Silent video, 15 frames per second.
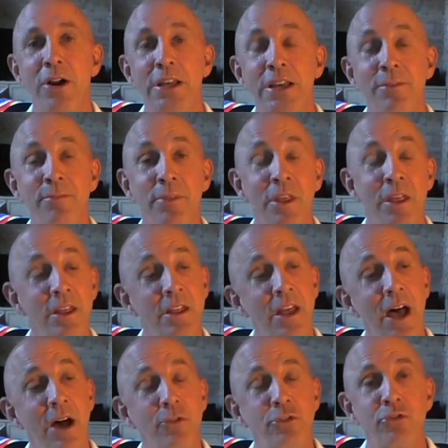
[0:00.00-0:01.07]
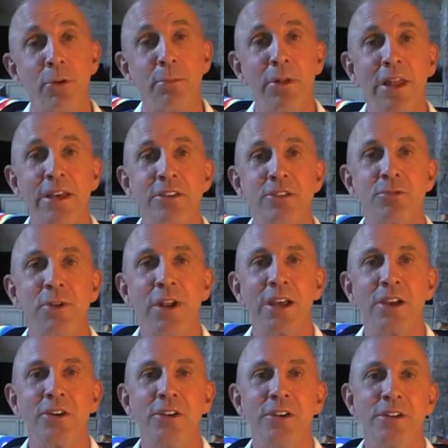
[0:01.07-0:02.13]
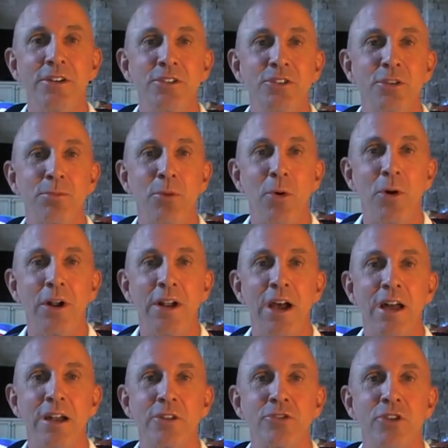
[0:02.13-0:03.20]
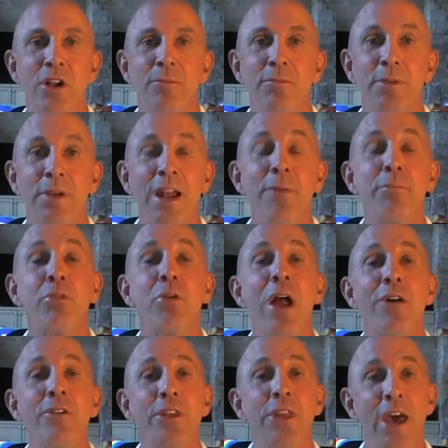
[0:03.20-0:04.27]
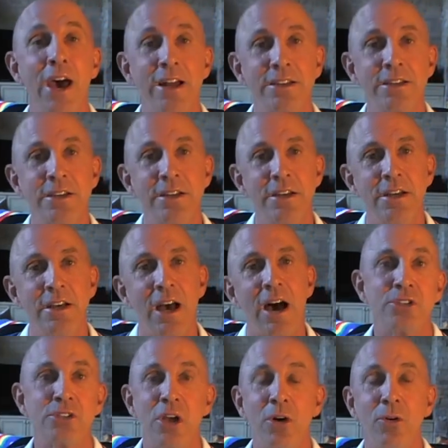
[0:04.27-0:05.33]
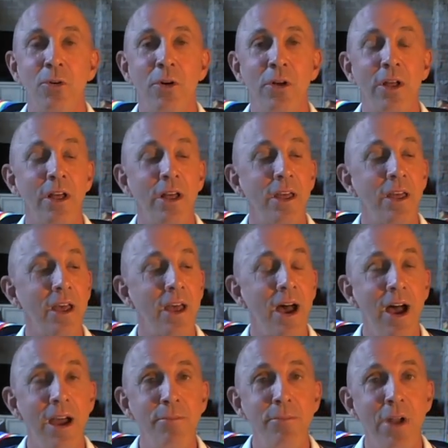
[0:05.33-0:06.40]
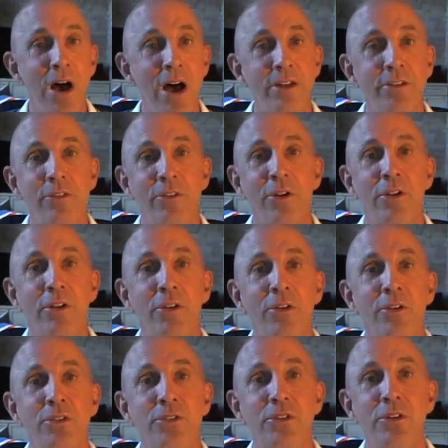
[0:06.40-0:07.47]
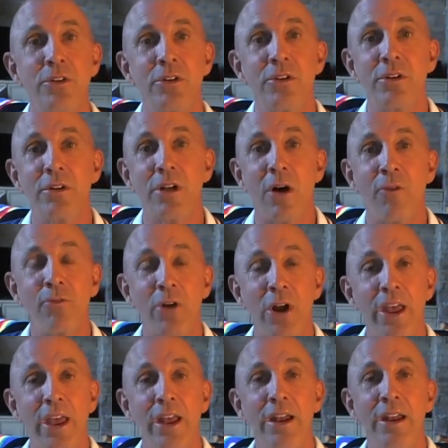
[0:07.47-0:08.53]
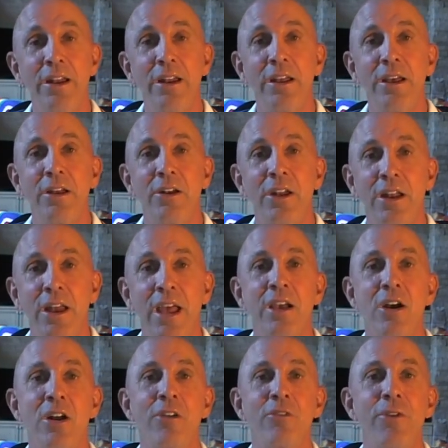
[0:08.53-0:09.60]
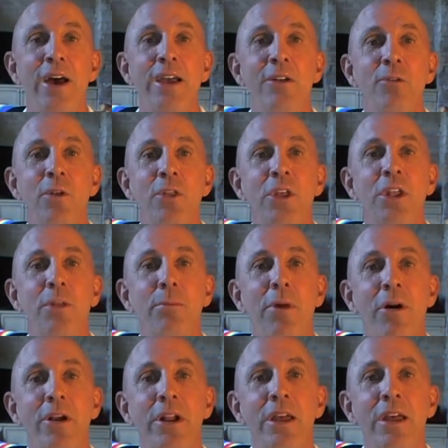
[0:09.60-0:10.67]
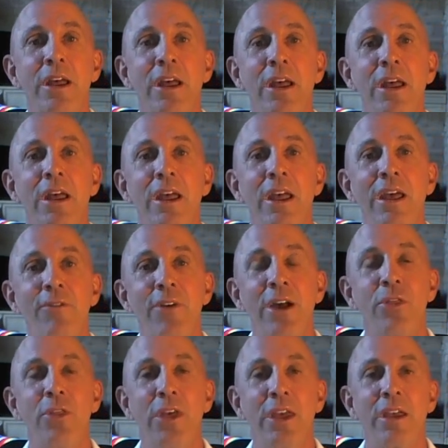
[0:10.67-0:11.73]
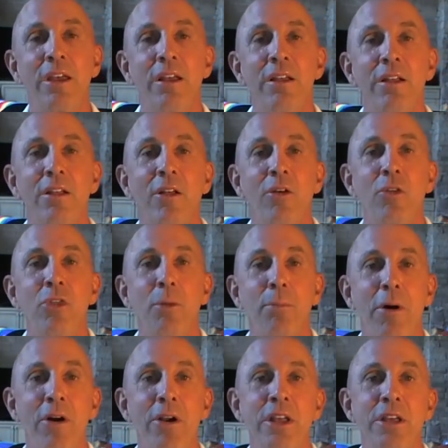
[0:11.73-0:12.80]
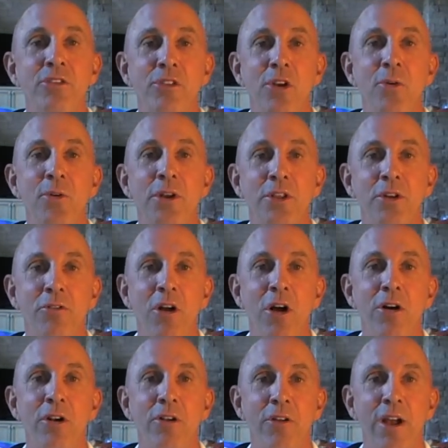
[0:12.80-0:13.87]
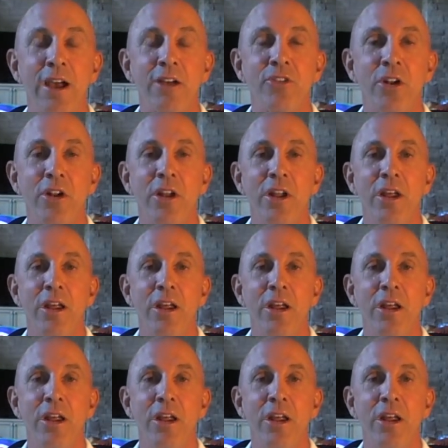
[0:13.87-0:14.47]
Party. I was replaced when I couldn't support Donald Trump, and I'm proud of that. So I'm not afraid to take on a fight within the party if I think the party is going the wrong direction.